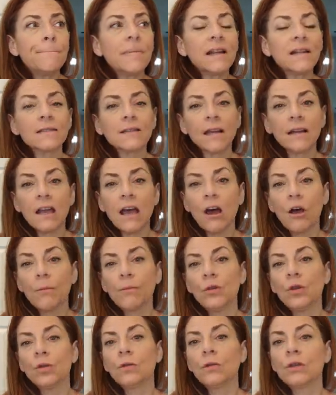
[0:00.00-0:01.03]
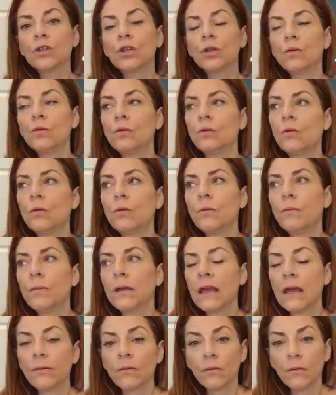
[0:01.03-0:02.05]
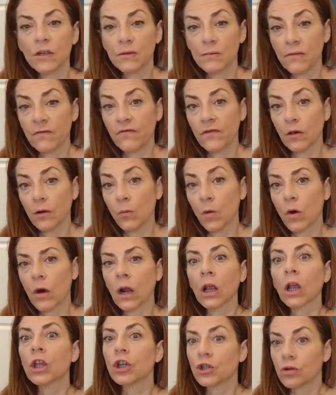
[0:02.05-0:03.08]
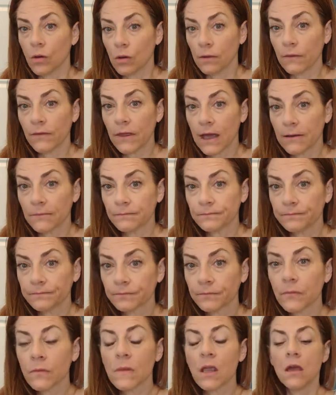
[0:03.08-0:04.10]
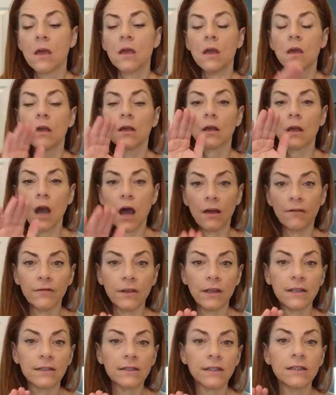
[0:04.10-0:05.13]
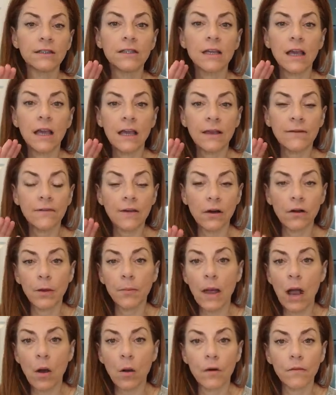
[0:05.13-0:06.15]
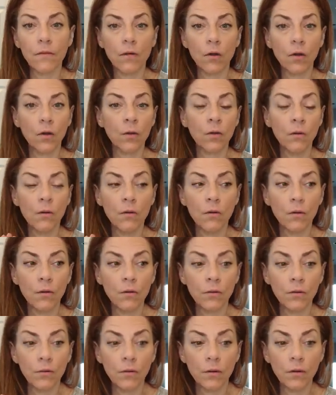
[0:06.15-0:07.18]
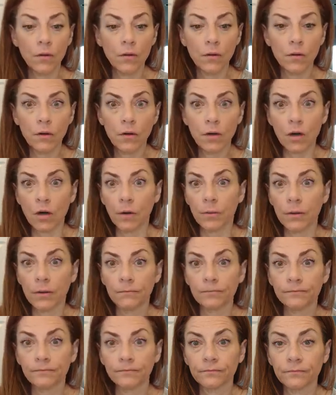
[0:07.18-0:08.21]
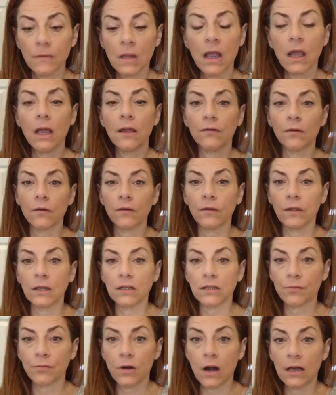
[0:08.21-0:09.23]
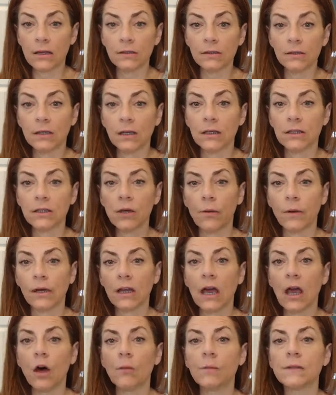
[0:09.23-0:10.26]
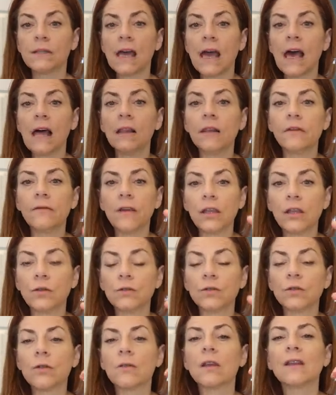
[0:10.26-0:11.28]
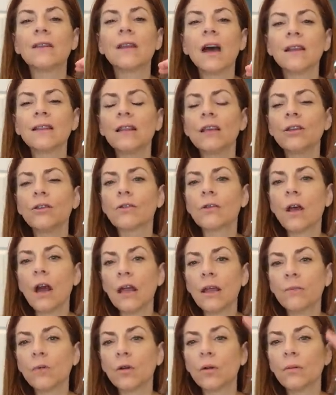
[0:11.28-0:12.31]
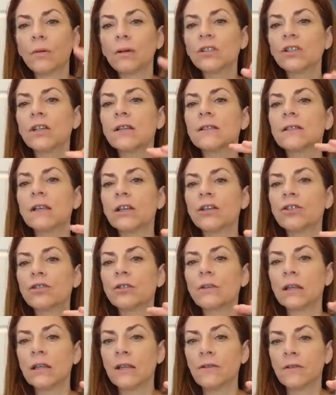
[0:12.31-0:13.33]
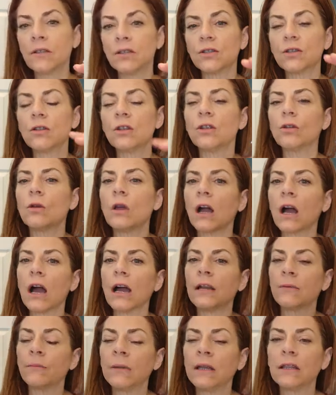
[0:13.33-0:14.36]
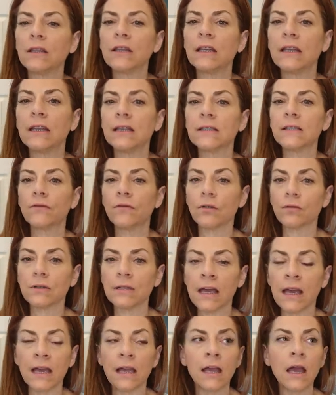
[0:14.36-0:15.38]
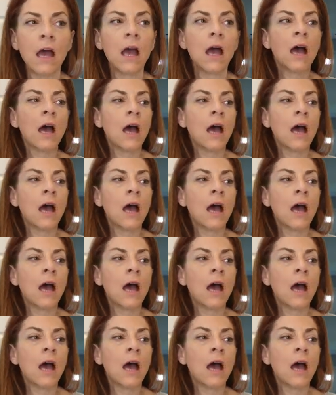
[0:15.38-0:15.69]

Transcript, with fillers: But it's going to help you to be able to feel more in control of that. Confianza is a very powerful herb. If you're feeling depressed, it's going to help to elevate you so that not that you're hyper, but just that you're even, so that you can kind of meet the needs of your day